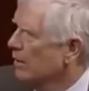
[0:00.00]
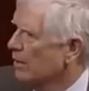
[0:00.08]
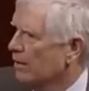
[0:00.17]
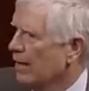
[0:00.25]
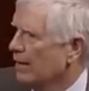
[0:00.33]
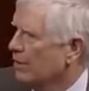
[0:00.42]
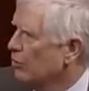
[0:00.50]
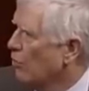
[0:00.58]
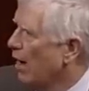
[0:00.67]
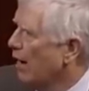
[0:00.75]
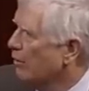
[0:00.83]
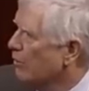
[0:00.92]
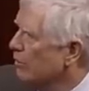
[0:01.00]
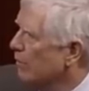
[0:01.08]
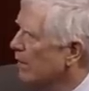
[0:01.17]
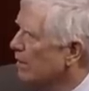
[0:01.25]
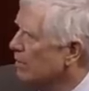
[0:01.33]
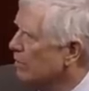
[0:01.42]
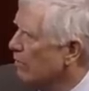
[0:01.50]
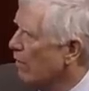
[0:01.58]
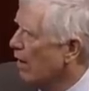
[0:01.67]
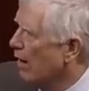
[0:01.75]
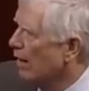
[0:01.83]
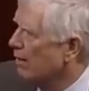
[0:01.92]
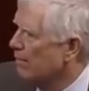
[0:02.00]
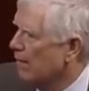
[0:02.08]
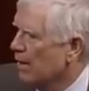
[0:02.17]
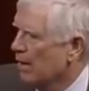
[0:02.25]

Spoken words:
that detractors may describe,